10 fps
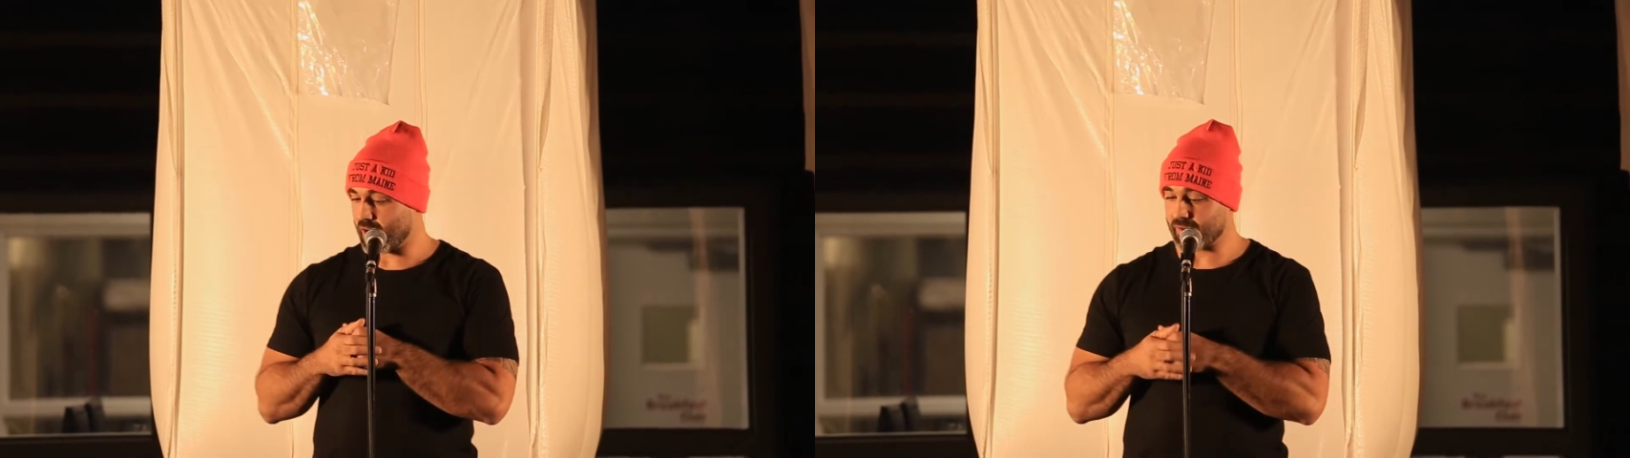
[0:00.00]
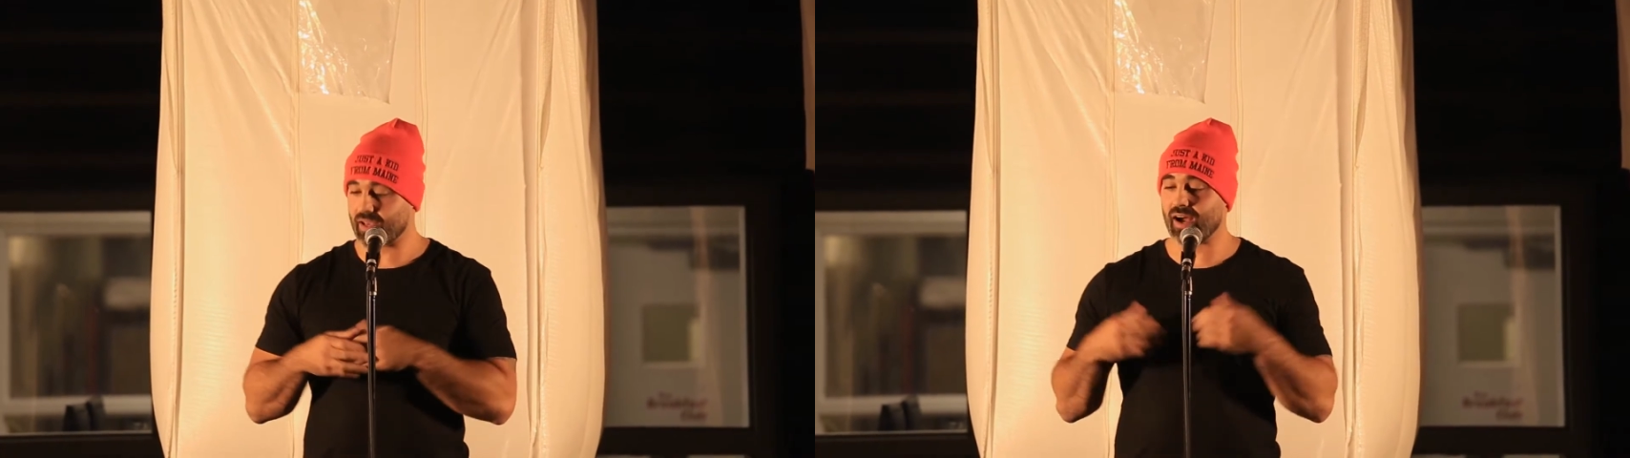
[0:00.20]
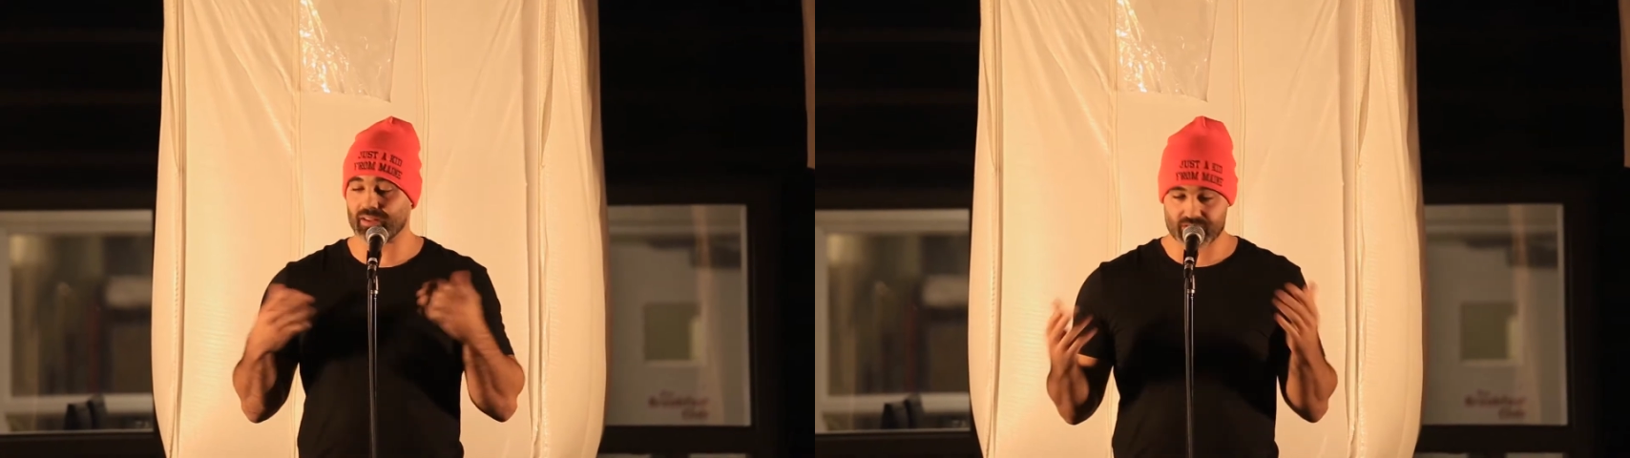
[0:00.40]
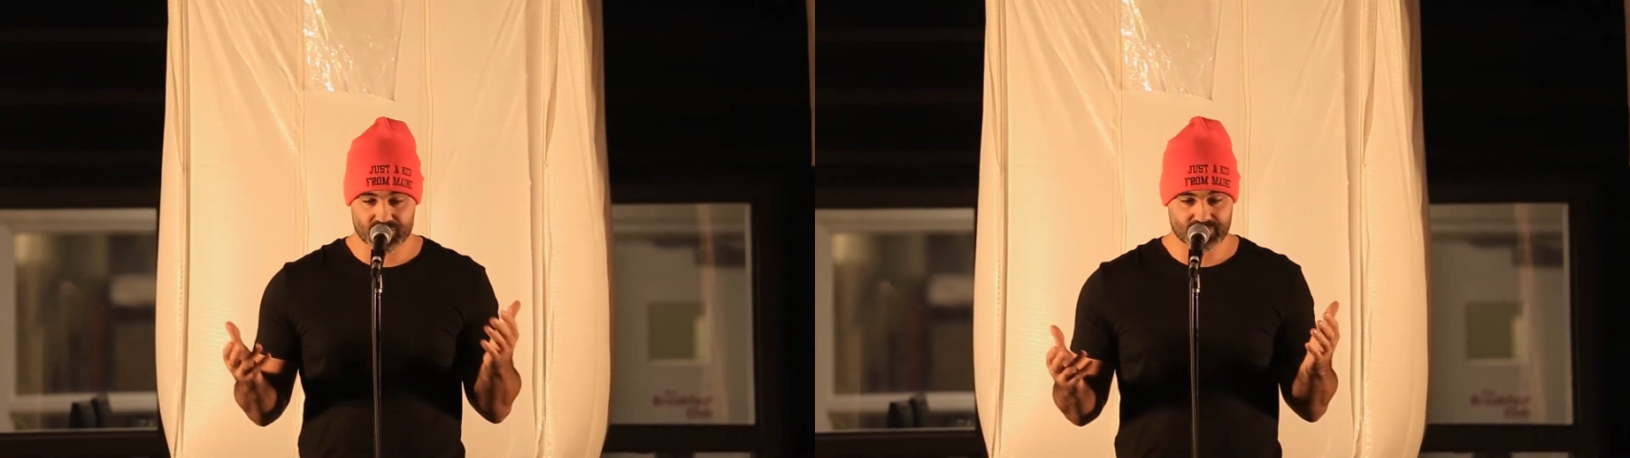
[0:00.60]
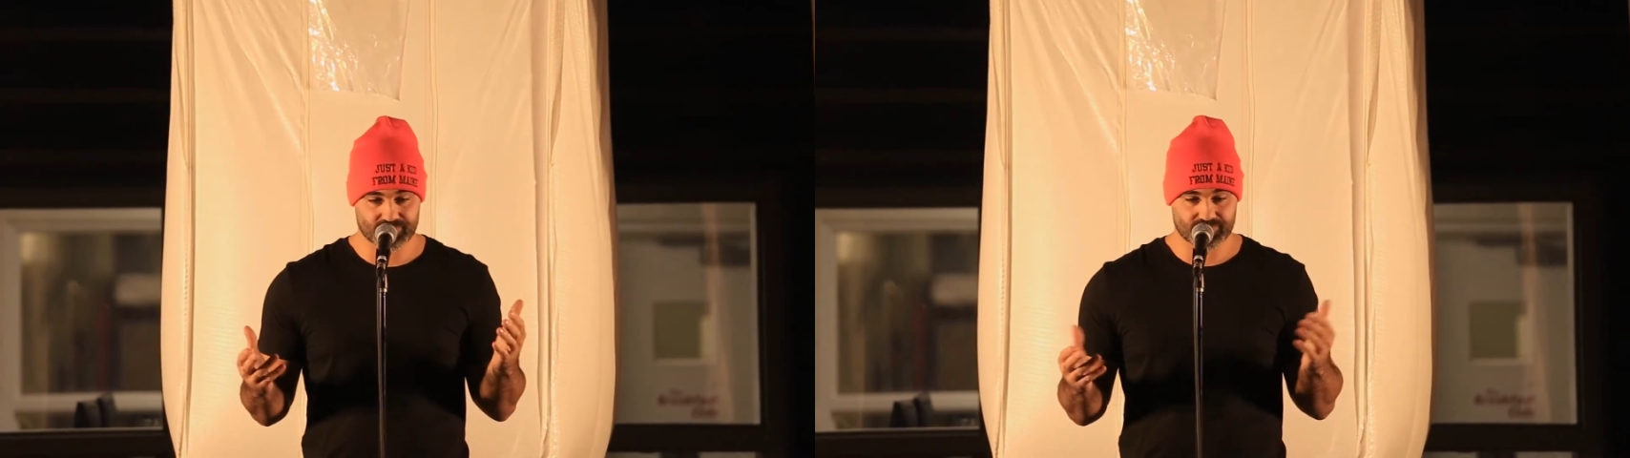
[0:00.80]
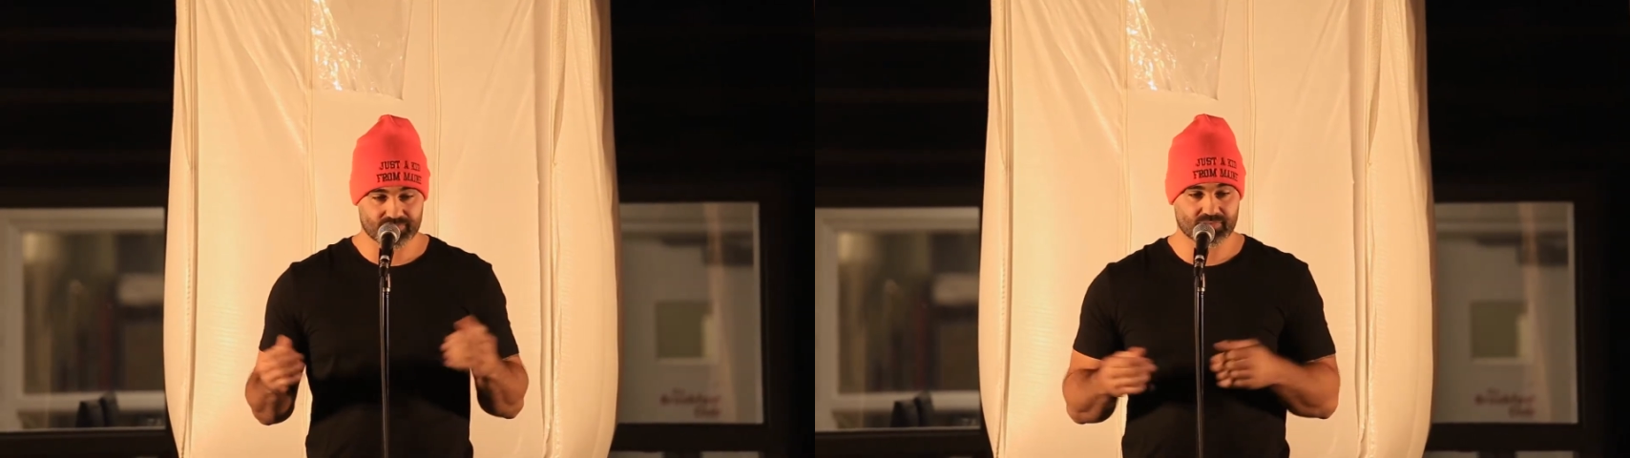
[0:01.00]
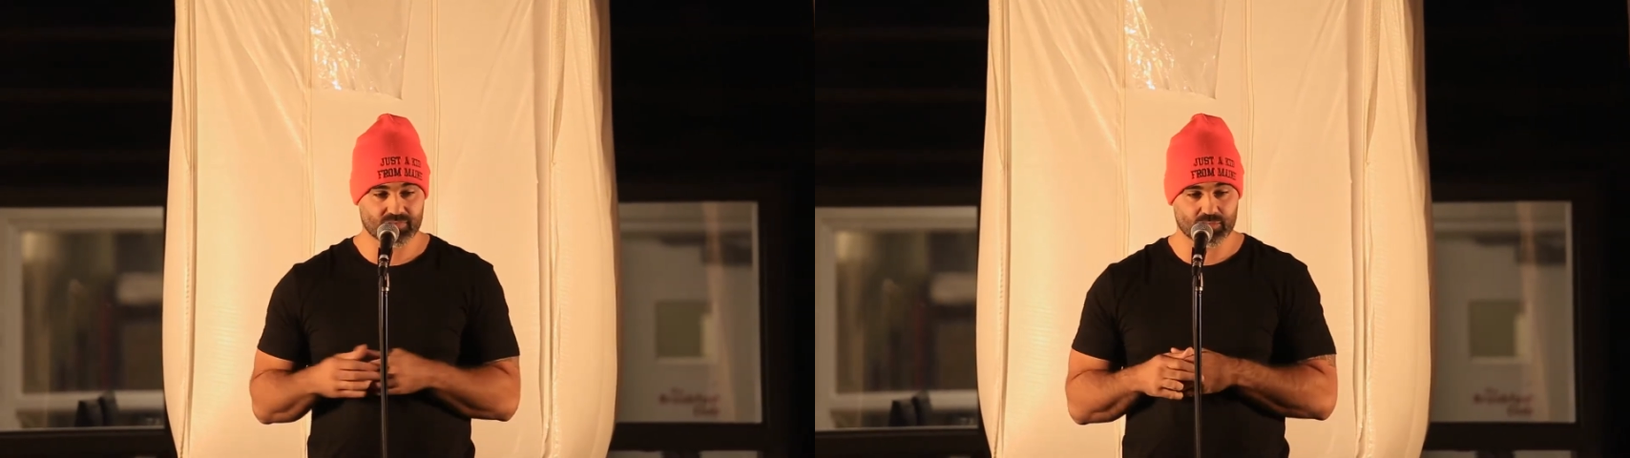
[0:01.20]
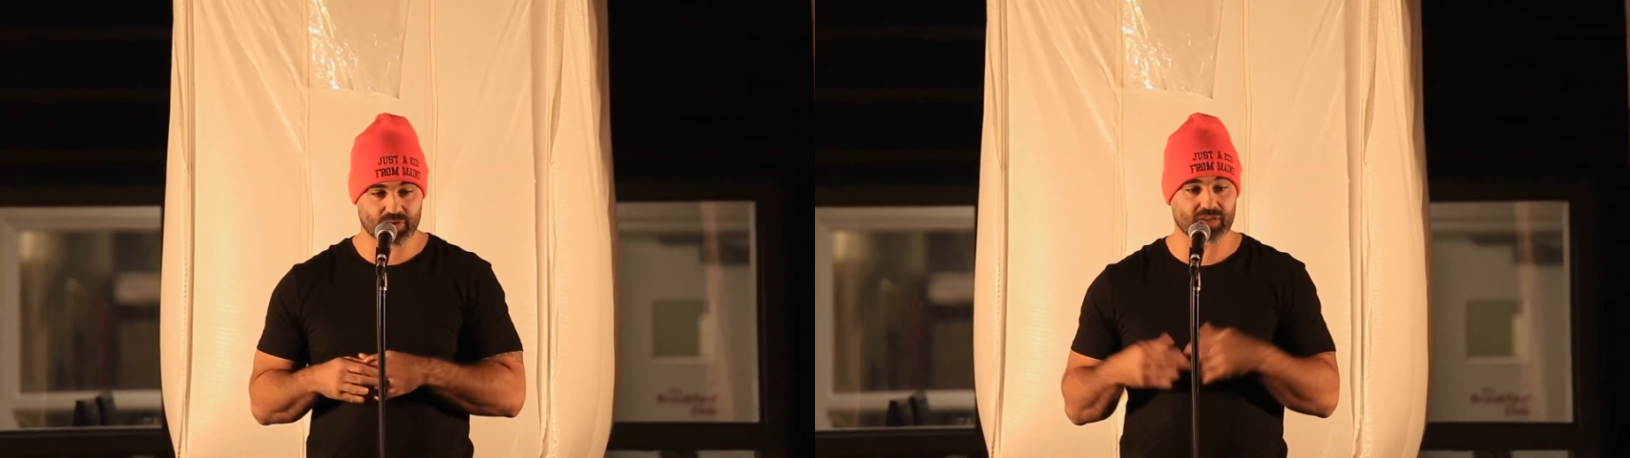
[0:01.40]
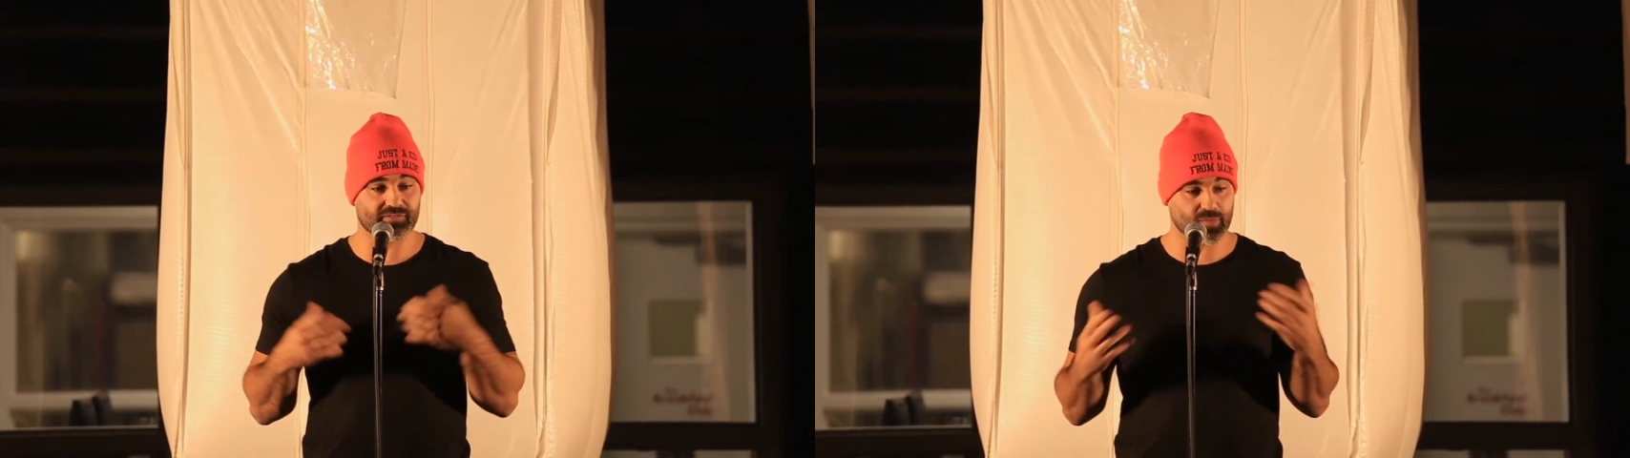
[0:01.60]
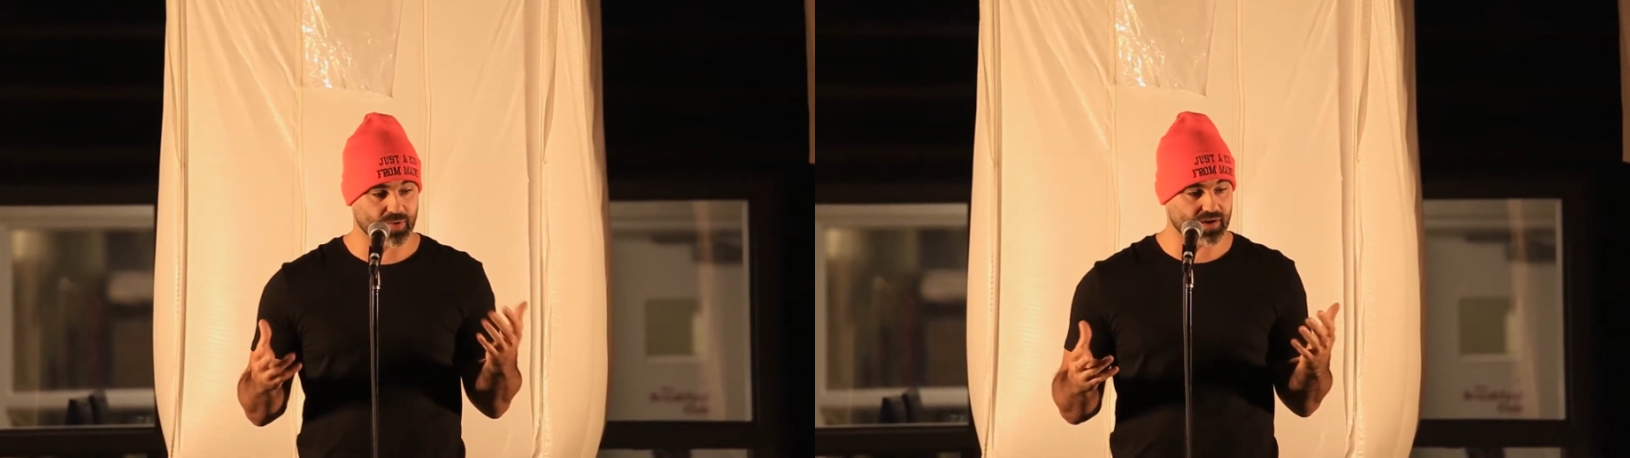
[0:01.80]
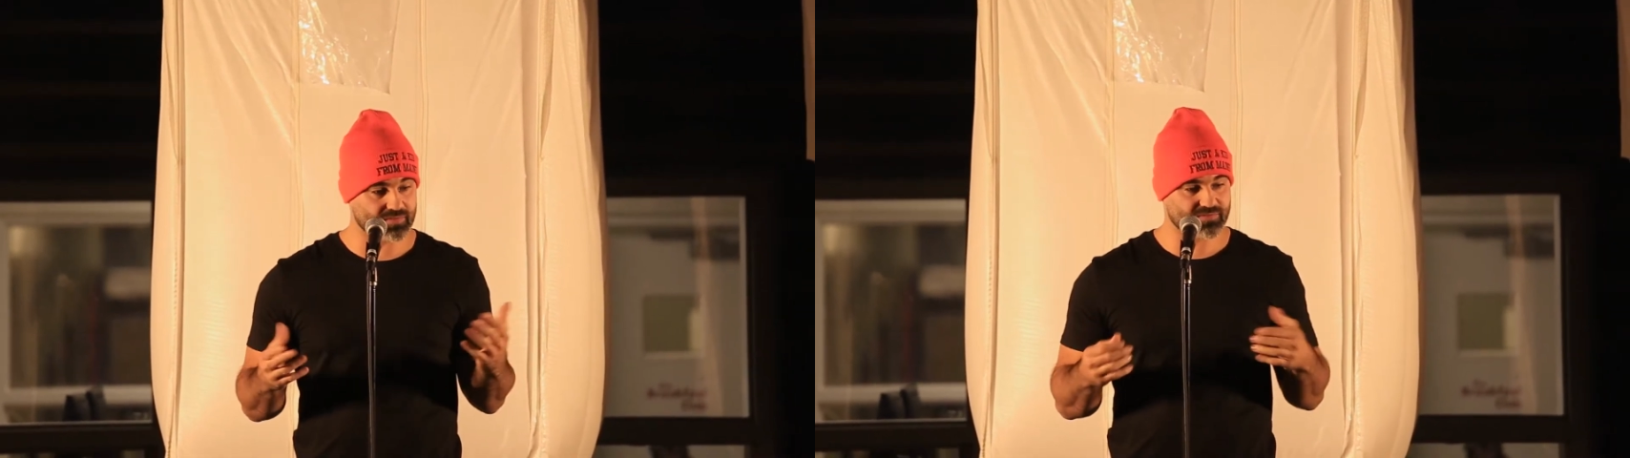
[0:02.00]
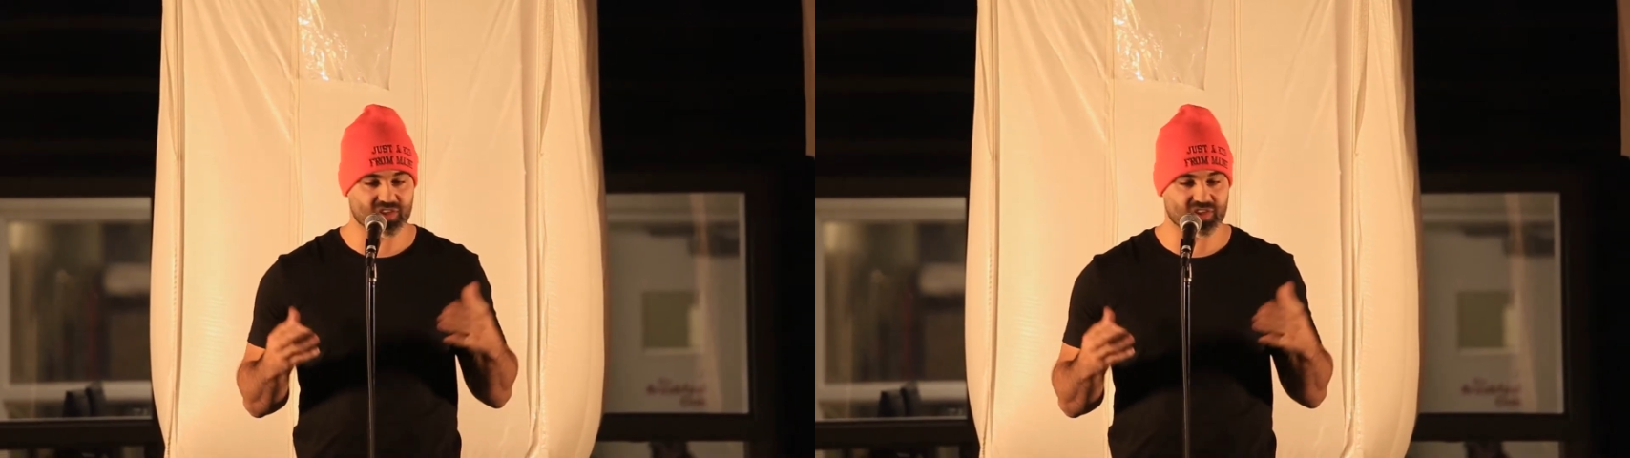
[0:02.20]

I'm in college, playing football,